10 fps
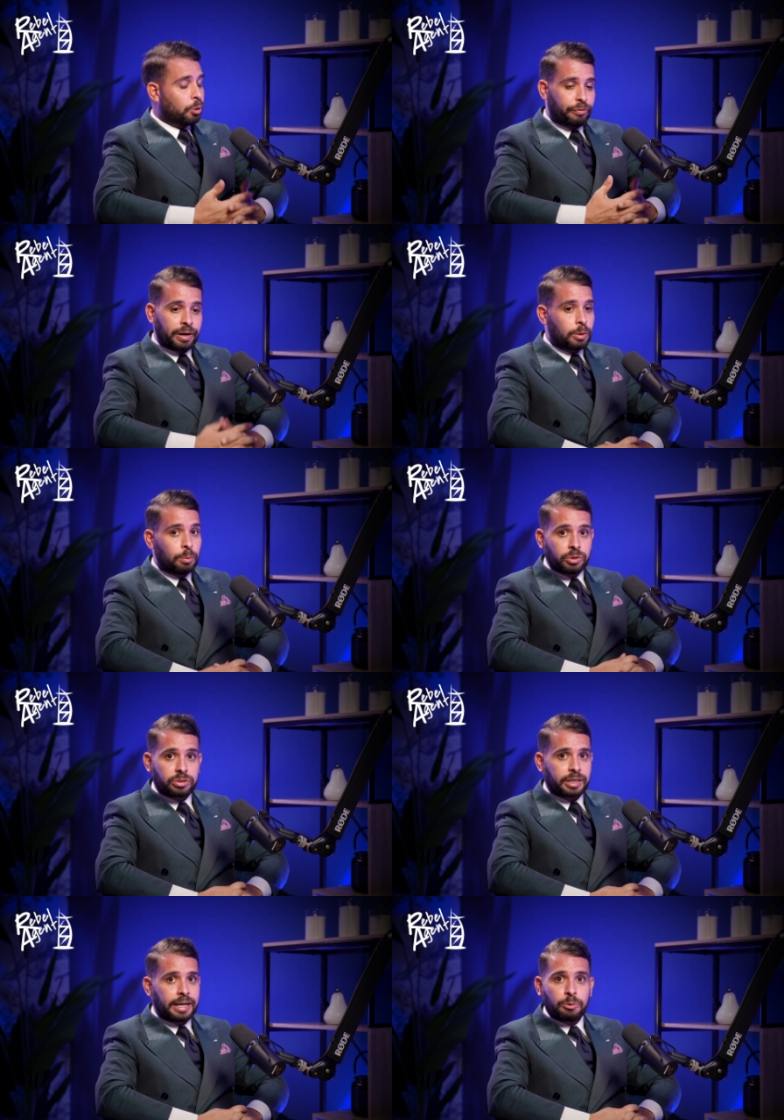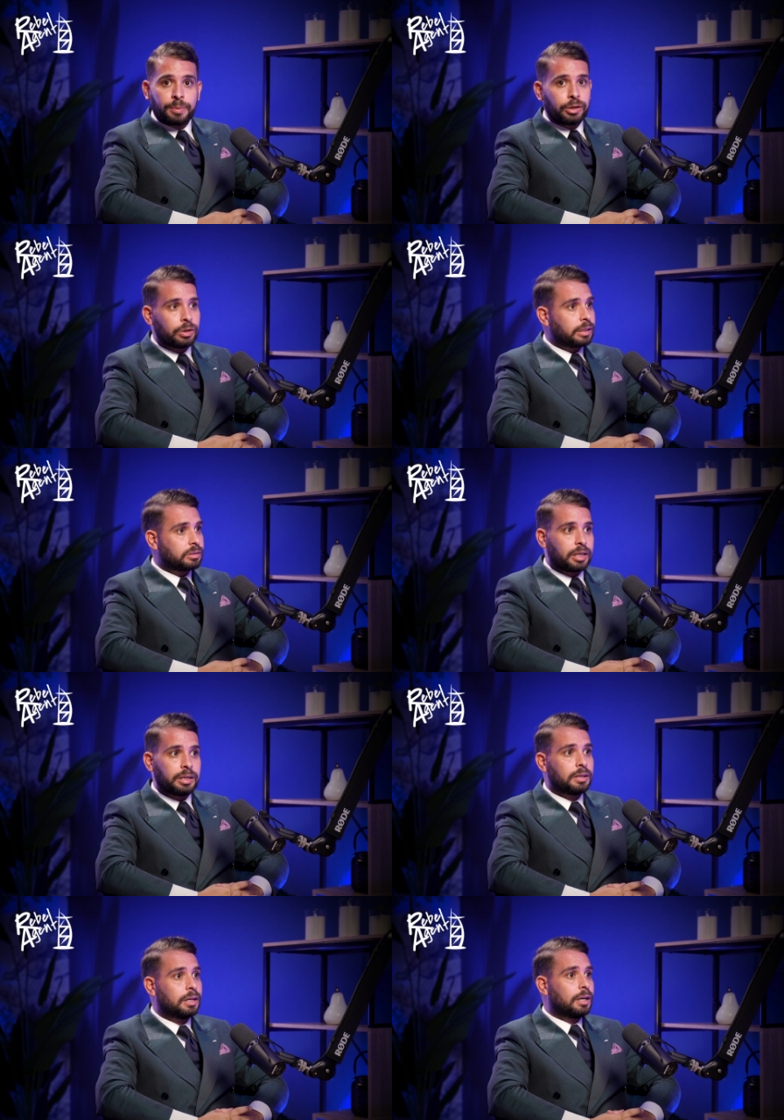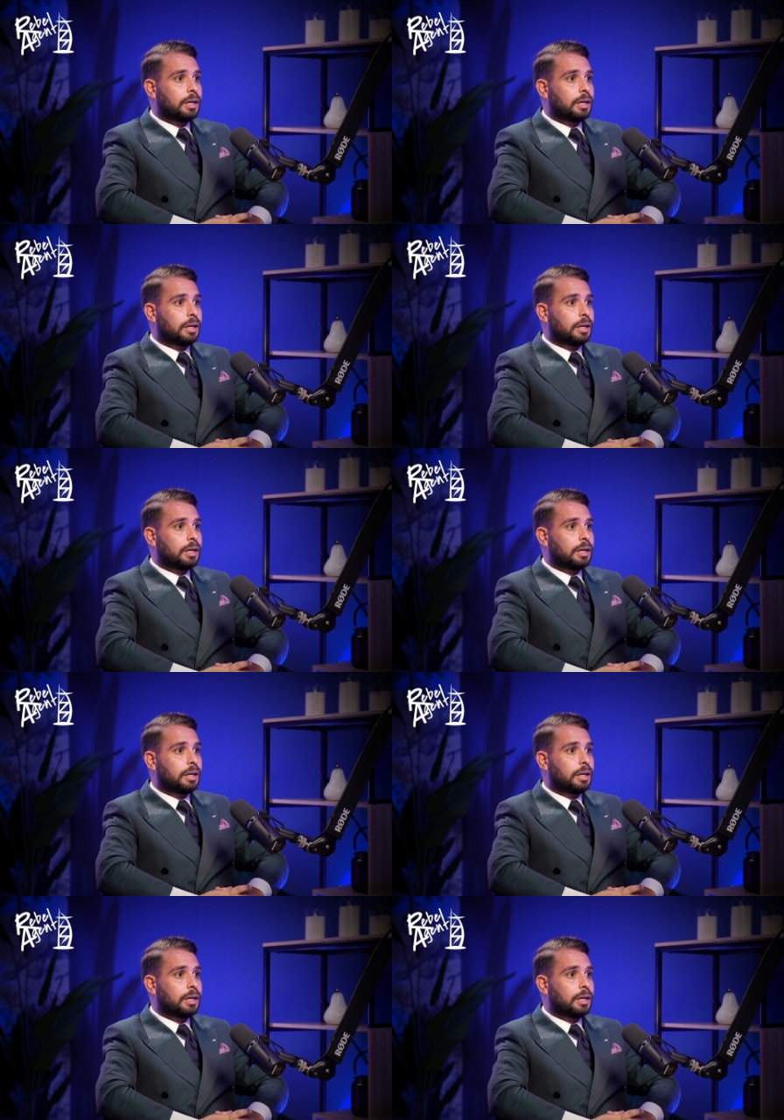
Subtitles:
or if anyone wants to connect with me on LinkedIn.